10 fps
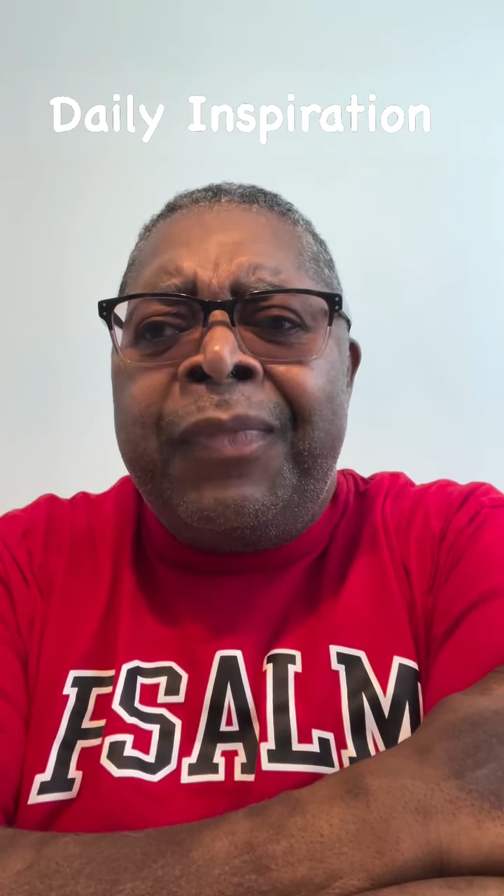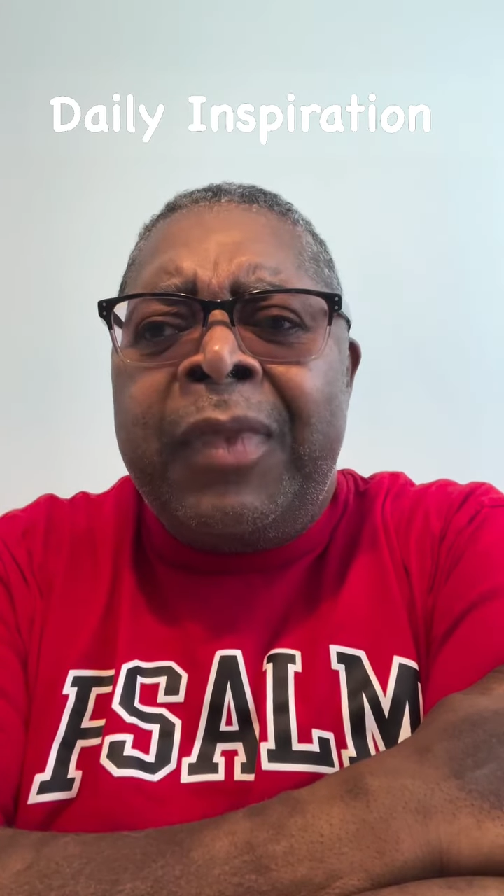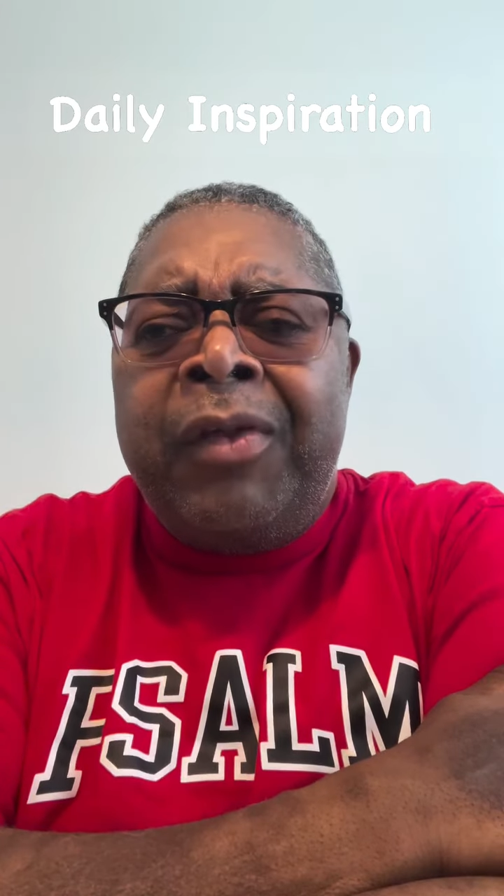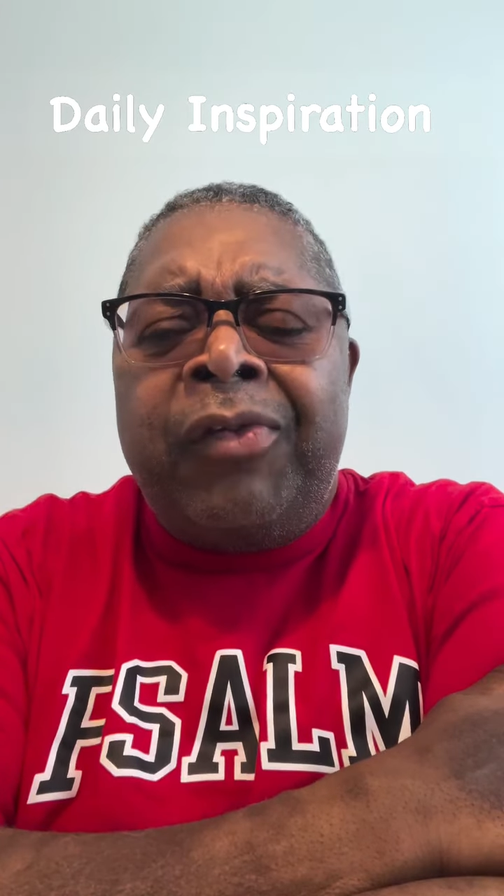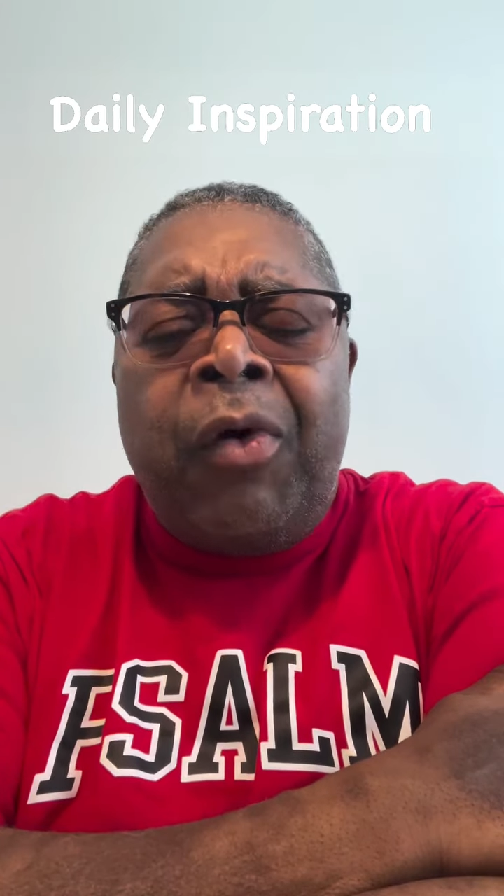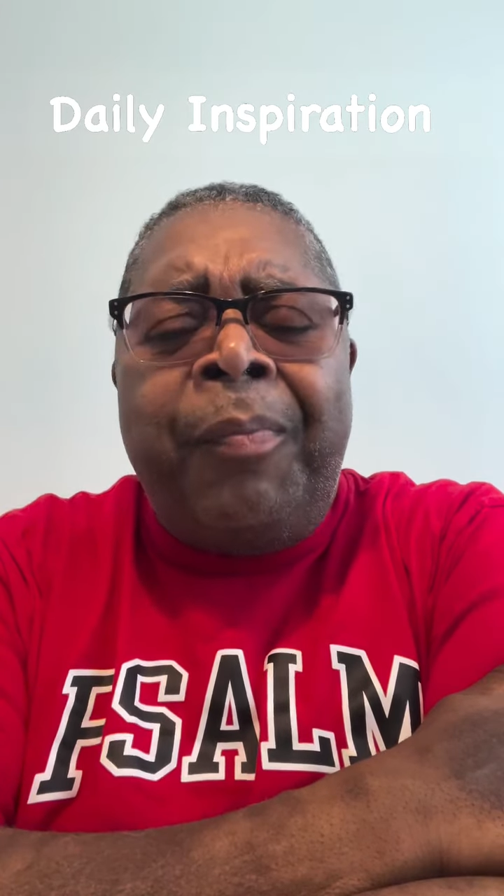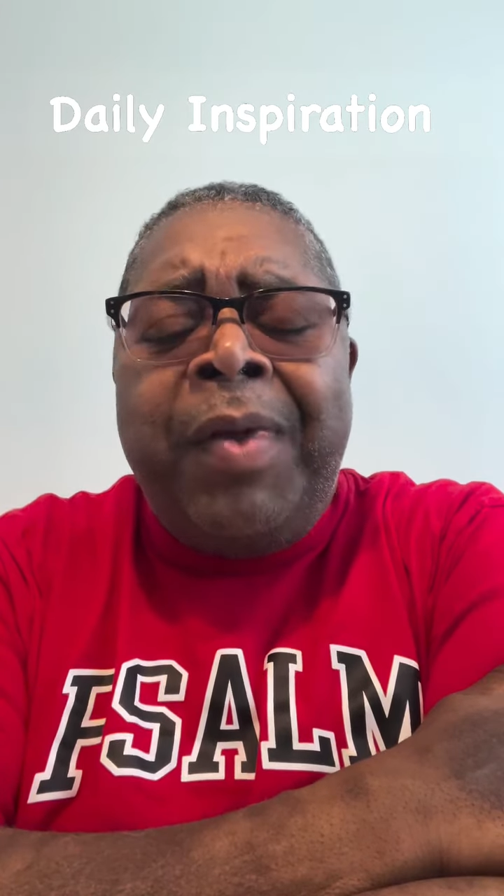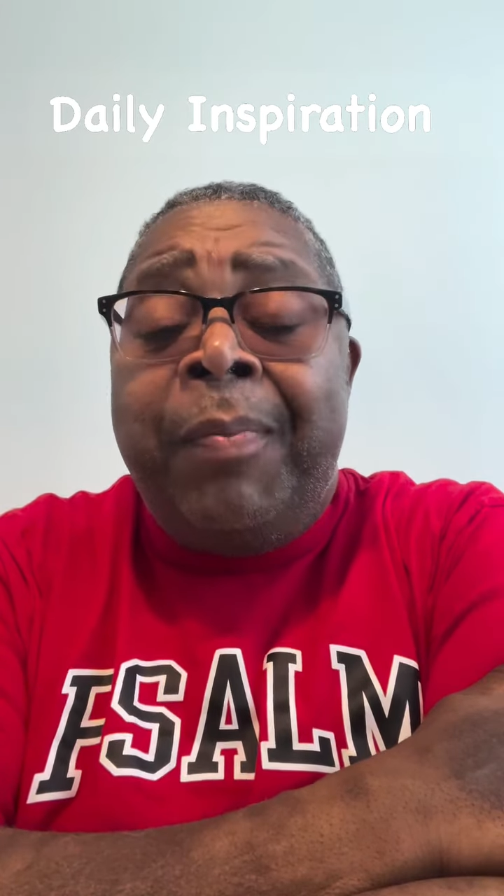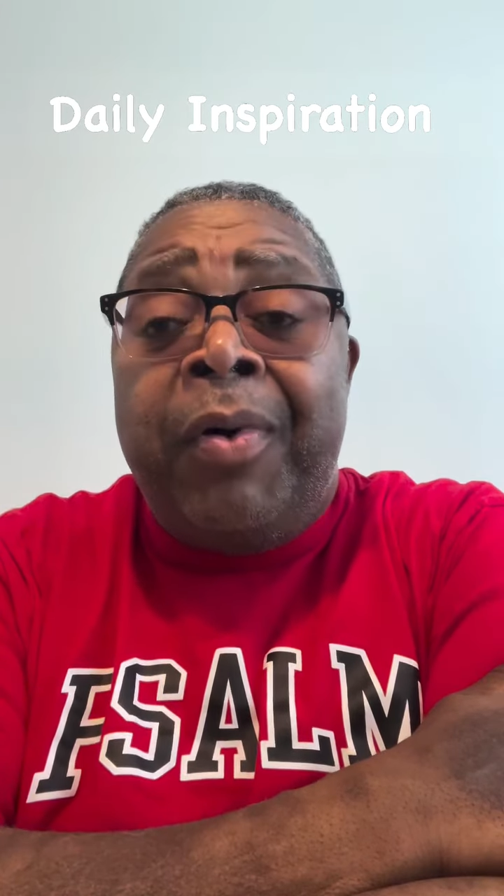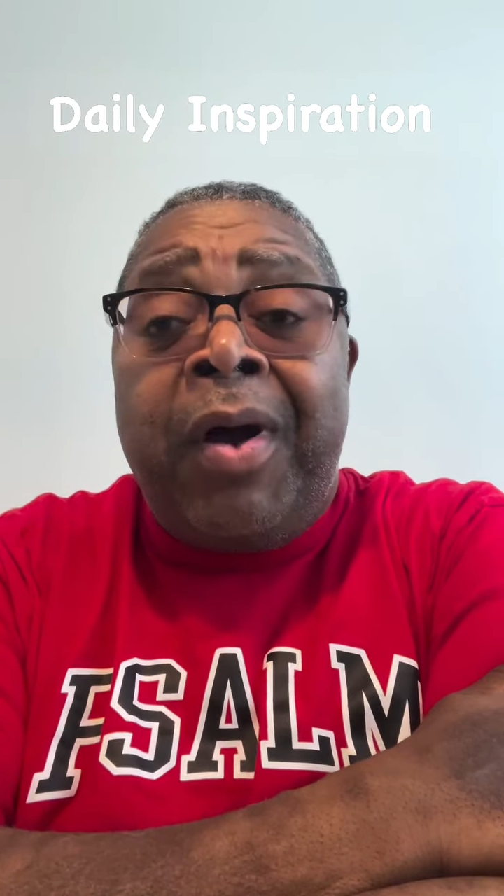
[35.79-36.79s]
so
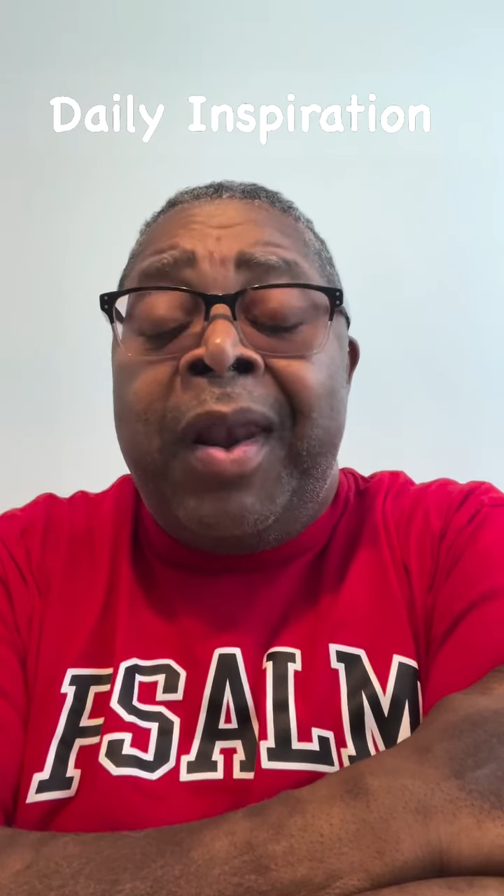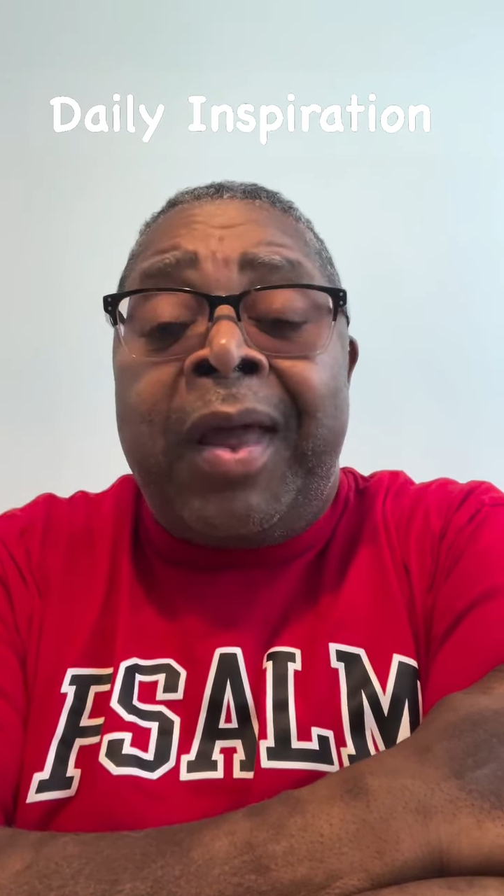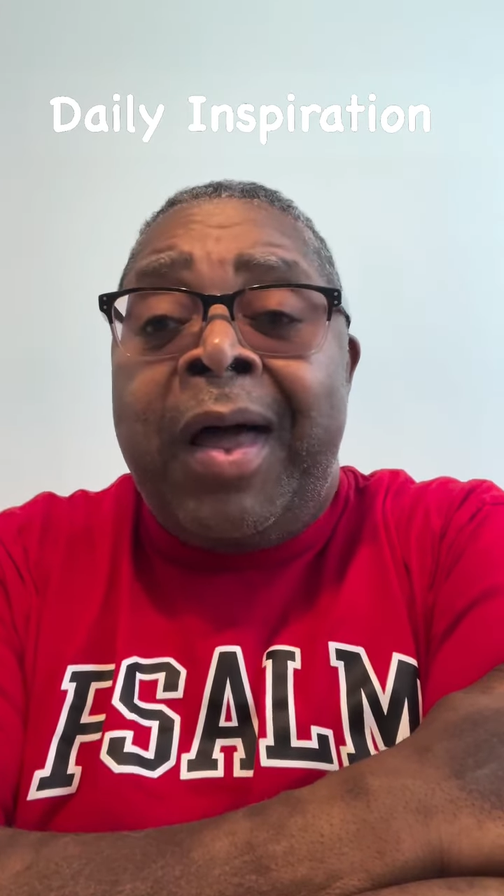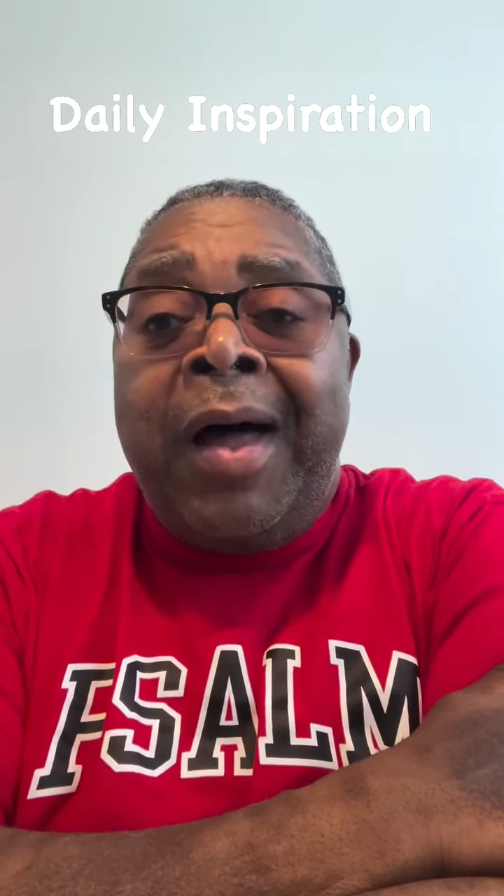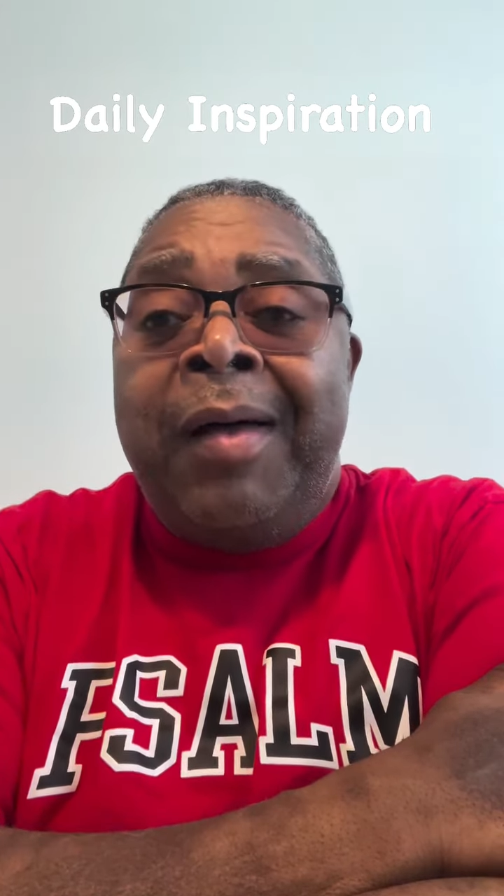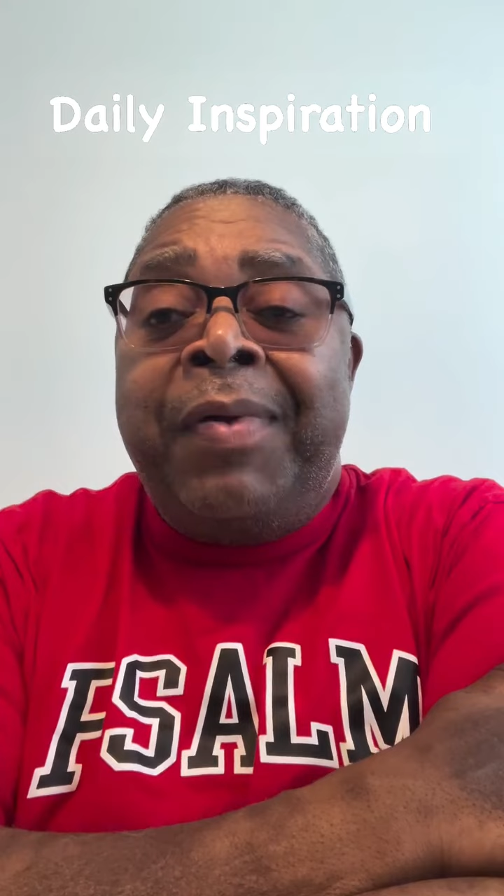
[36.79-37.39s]
people are going to come